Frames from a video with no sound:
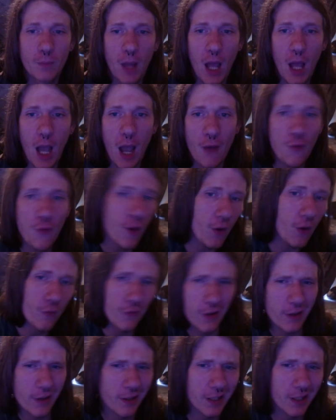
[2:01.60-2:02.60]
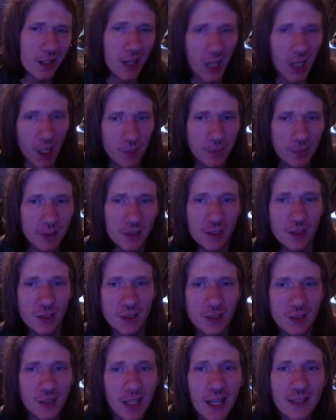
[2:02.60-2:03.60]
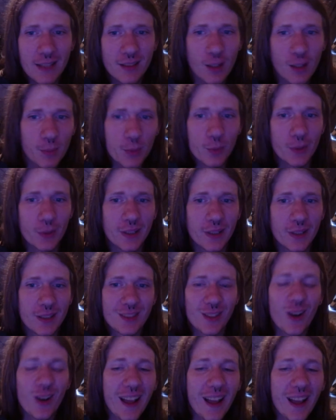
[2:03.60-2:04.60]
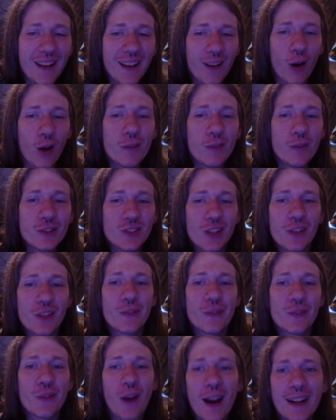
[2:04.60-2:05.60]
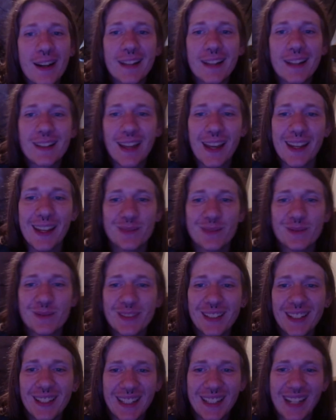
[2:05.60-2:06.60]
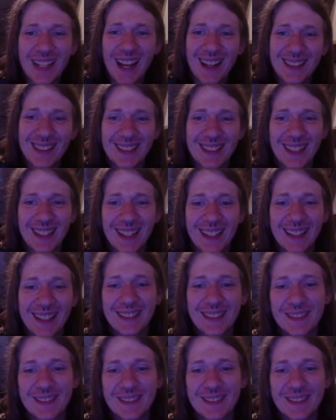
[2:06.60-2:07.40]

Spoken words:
felt very accomplished last couple weeks. So like all of a sudden Friday came and I was like,